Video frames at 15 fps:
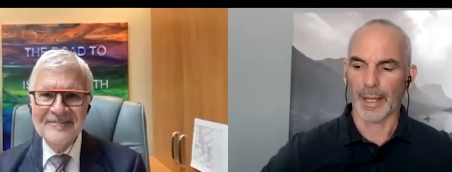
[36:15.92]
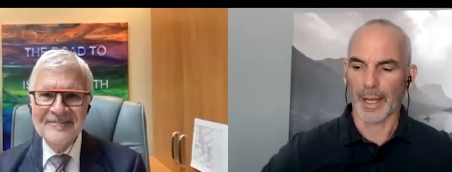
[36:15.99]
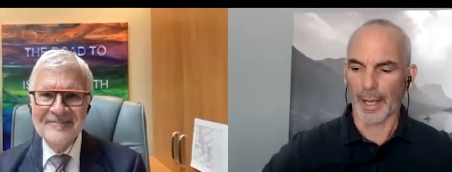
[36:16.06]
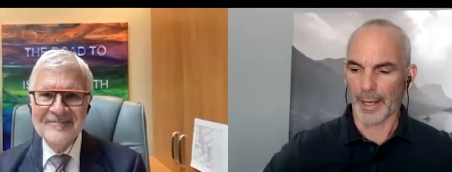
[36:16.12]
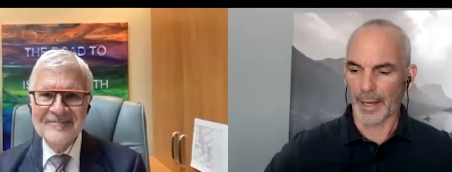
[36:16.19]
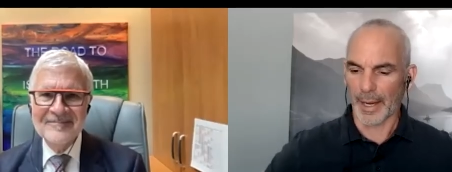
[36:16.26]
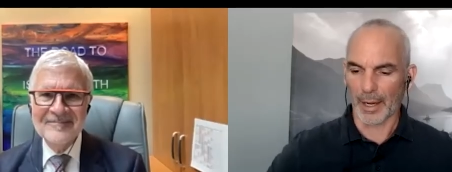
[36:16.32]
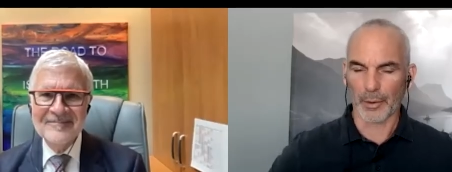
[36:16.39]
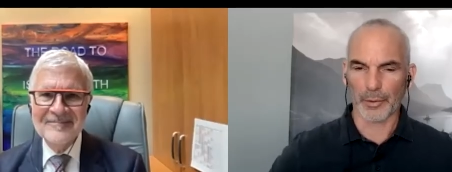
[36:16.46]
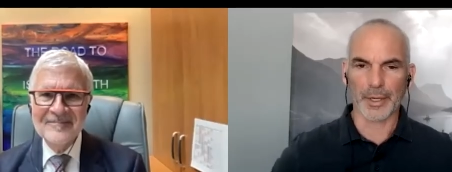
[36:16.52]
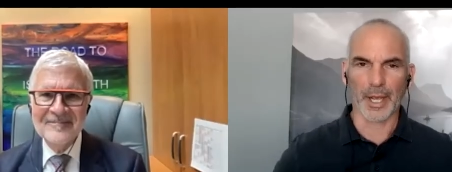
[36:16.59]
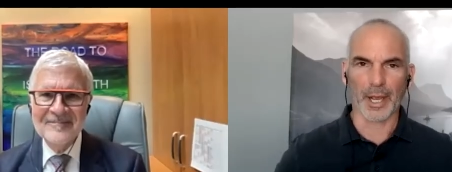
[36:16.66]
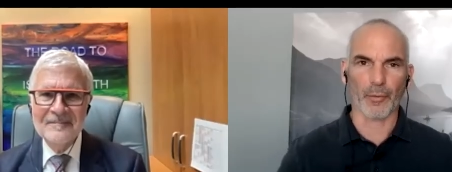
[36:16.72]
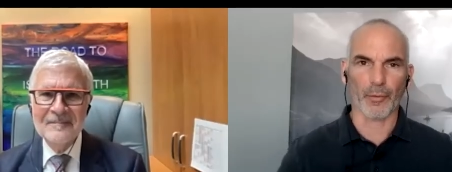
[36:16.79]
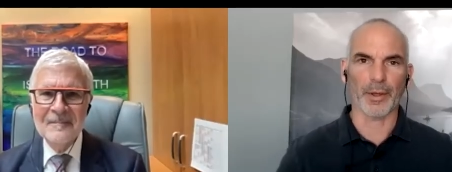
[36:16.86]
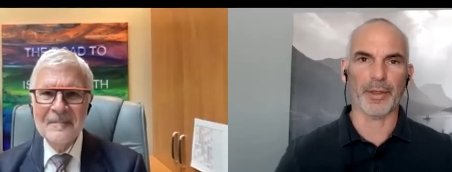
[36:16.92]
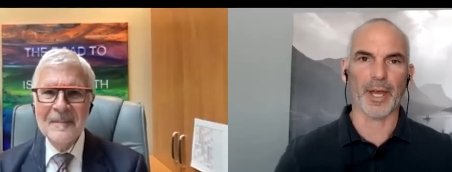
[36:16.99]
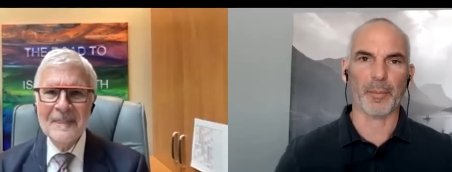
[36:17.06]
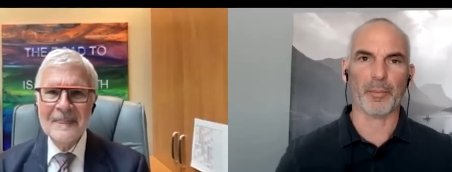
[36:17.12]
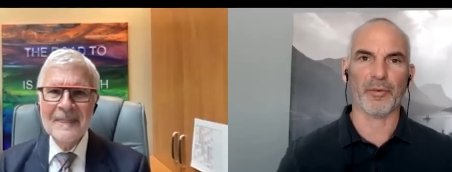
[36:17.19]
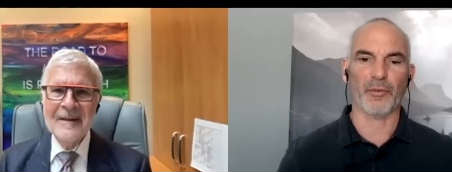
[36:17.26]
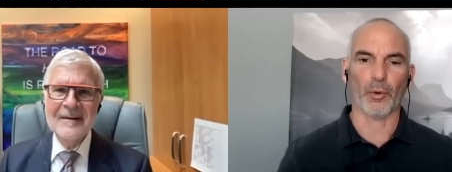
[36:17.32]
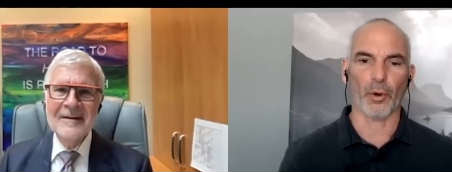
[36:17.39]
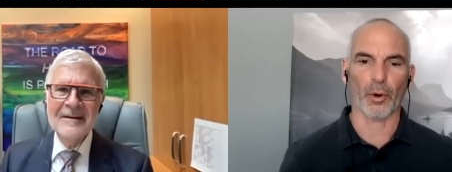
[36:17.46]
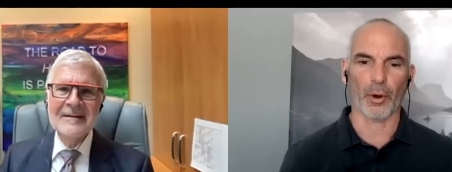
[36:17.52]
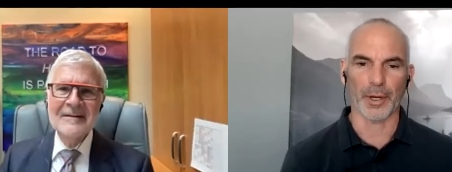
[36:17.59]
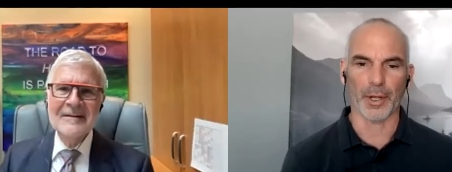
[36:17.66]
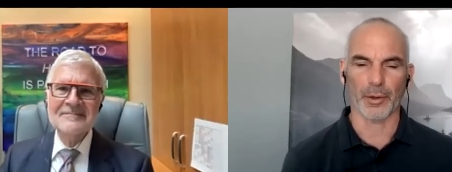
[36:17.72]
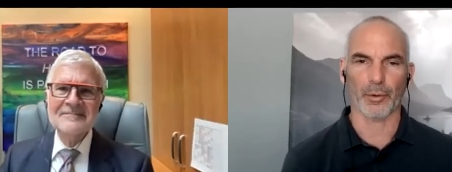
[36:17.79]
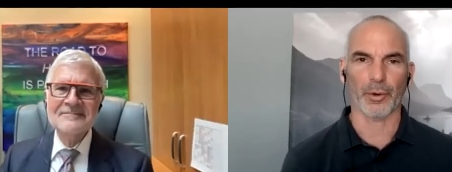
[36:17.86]
Speaker 1: Yeah, and I don't think I've read that before
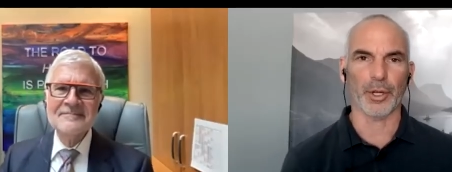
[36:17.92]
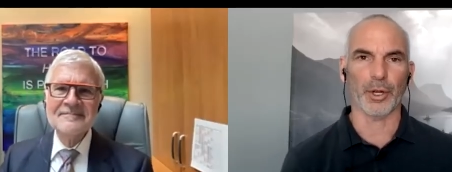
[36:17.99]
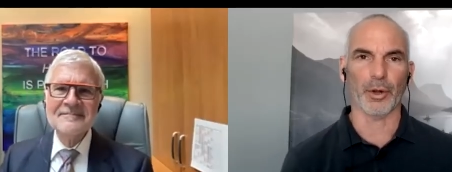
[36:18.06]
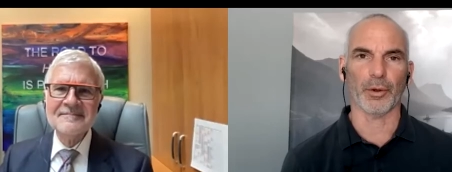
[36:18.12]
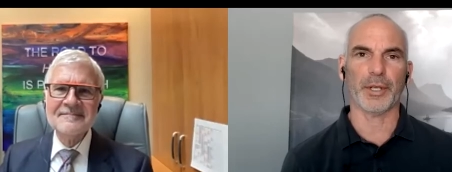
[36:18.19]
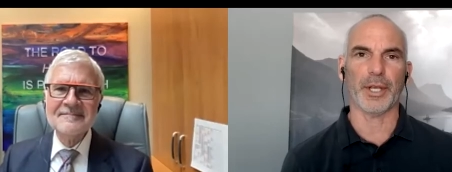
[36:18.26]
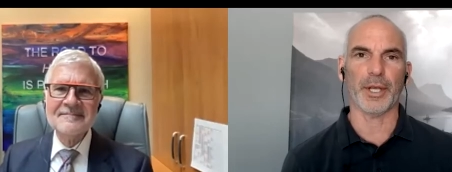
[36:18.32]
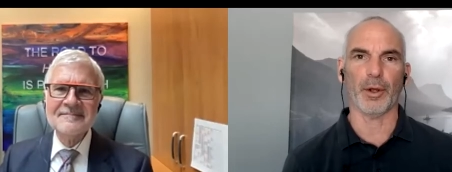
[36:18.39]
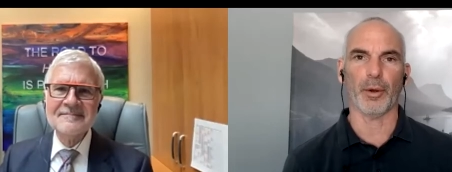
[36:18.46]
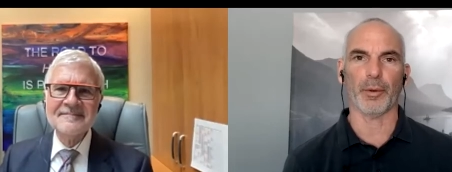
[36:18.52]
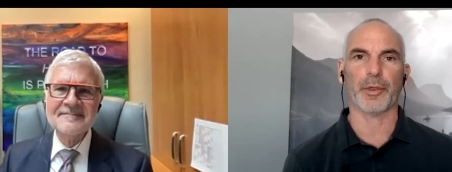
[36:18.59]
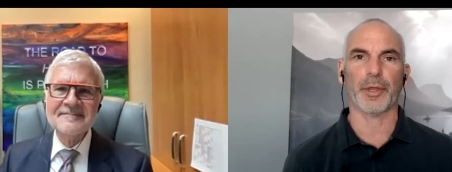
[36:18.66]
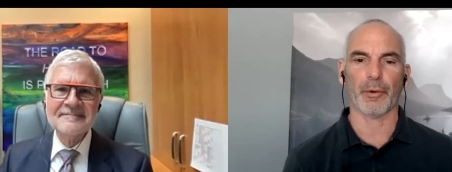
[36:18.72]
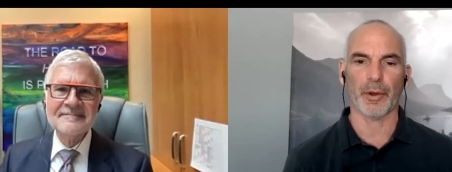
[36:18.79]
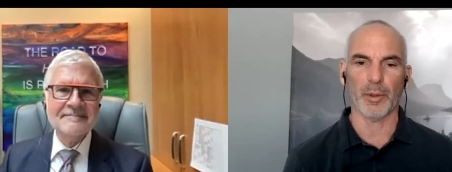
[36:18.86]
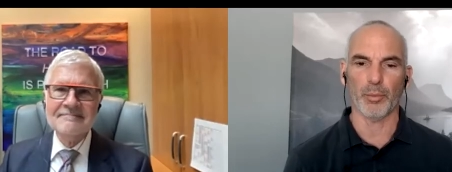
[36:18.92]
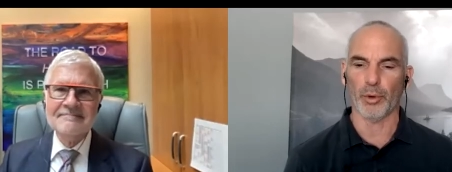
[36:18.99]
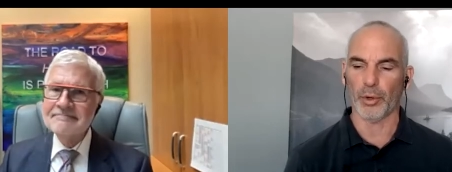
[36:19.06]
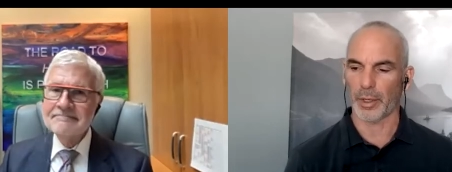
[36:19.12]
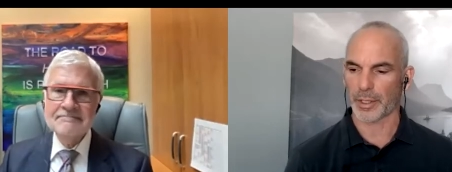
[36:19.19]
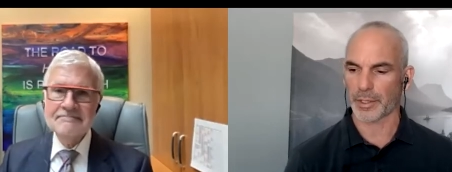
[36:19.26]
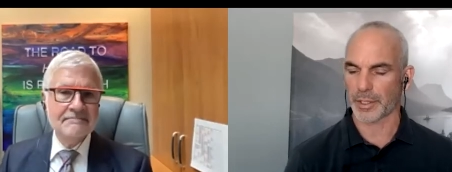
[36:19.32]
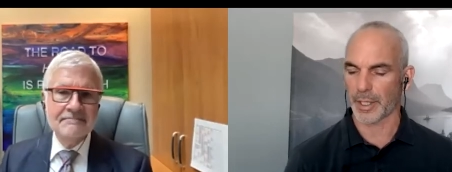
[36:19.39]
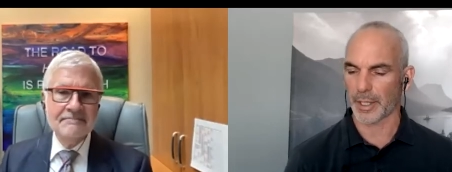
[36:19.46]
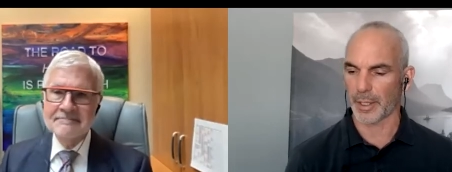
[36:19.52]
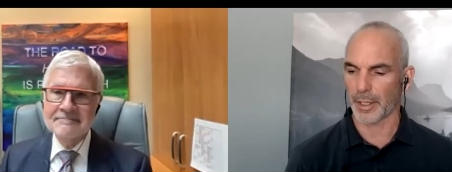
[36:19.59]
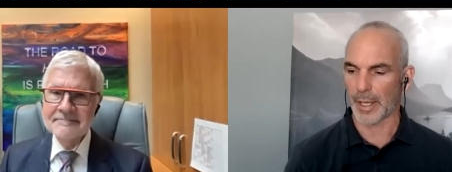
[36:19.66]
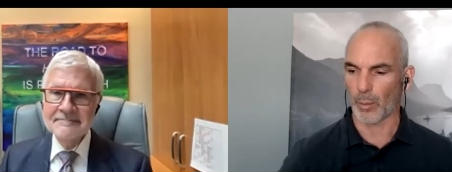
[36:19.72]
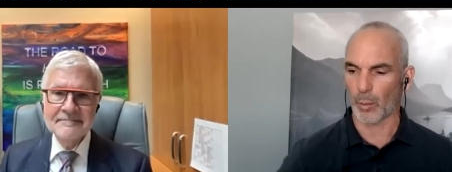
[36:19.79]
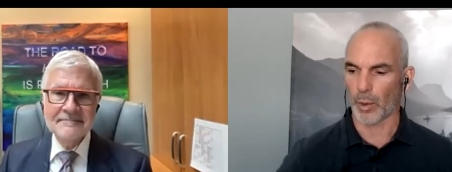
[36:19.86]
in other, you know, keto theory books
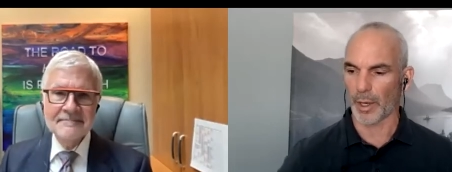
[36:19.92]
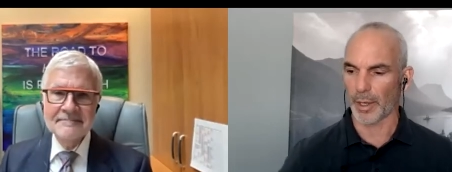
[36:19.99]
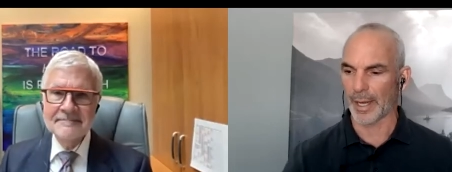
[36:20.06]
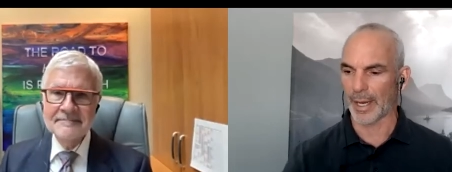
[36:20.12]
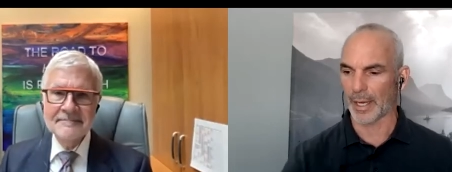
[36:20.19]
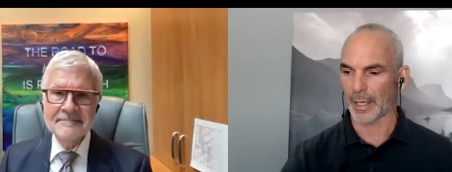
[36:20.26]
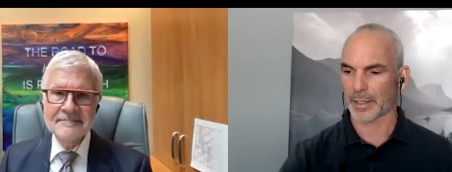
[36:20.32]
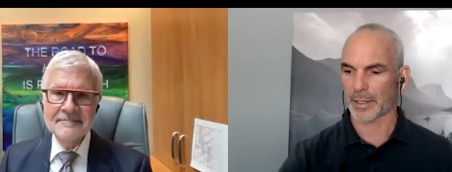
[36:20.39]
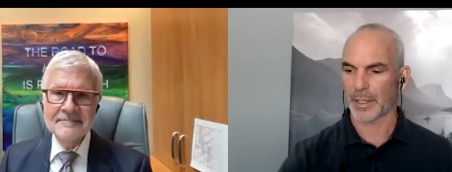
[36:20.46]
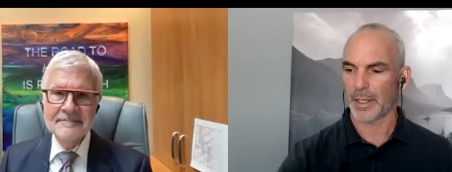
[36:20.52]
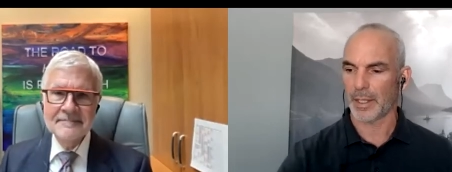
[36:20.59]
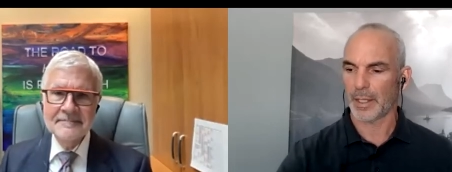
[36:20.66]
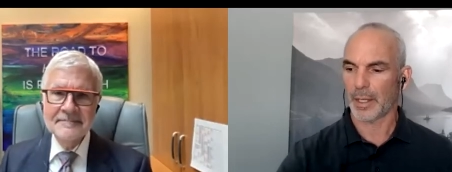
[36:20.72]
and and whatnot.